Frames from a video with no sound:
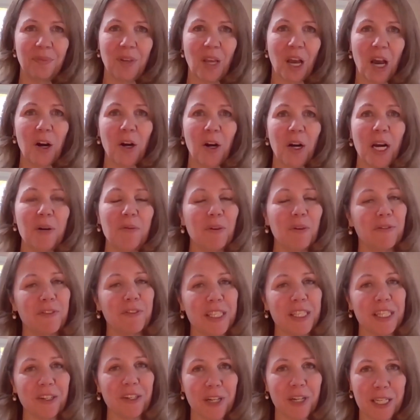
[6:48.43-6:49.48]
All right. Well,
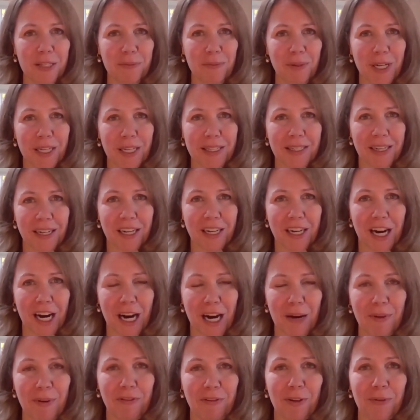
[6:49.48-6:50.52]
visit
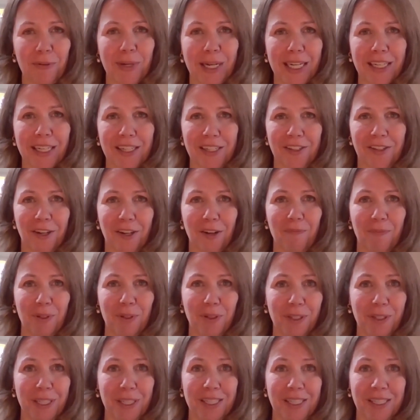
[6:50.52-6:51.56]
GraceBlocks.com if you're ready to start
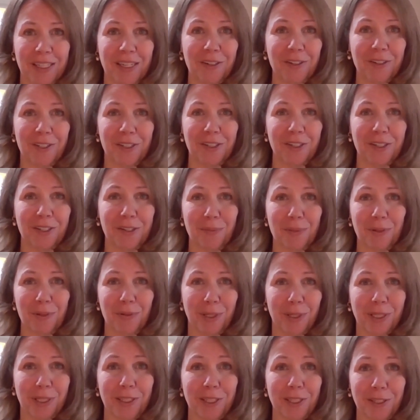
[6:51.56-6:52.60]
building stellar systems
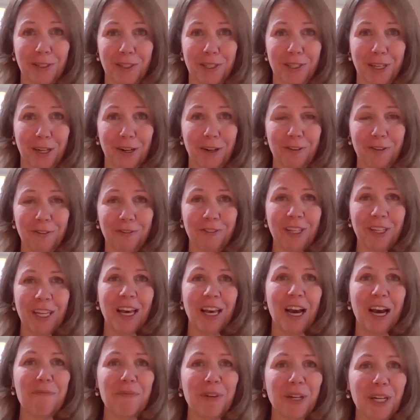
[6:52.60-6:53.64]
quickly yourself.
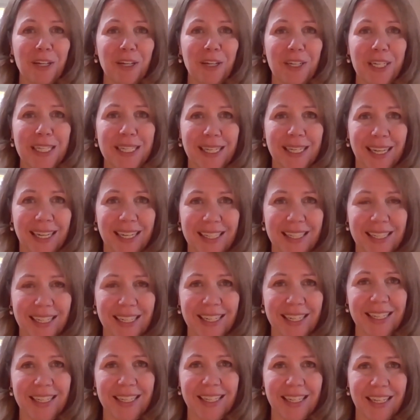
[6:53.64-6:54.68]
I'm Mary Grace
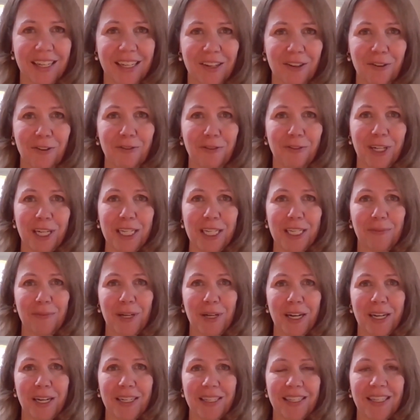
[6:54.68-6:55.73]
Hennessy, CEO of
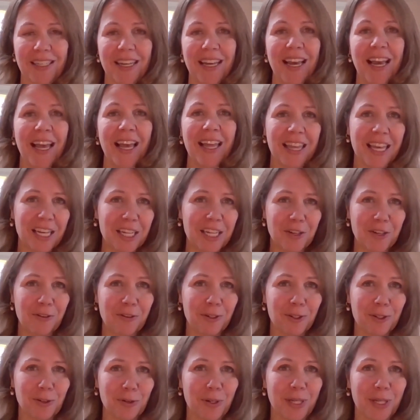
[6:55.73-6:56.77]
GraceBlocks. Thank you
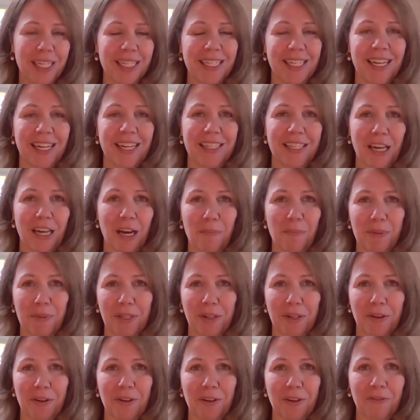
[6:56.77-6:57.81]
for joining today's
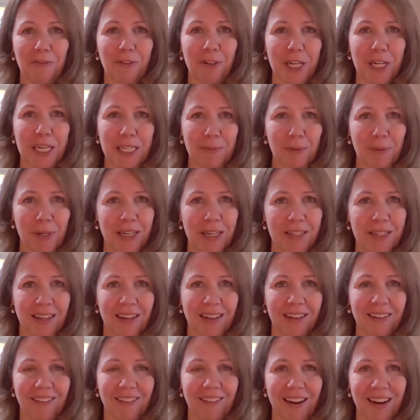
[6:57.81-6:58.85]
episode of GraceBlocks
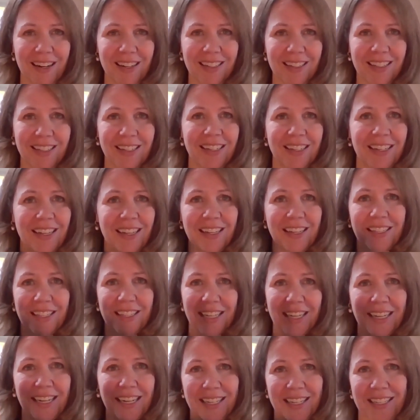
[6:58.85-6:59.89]
Unlocked.
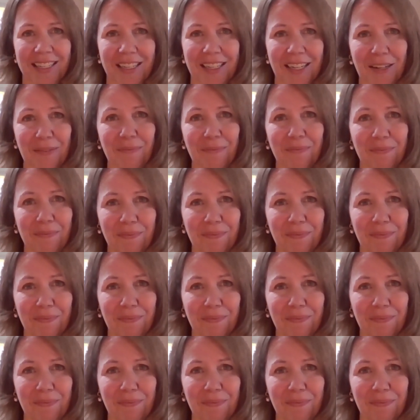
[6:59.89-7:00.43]
See you next time.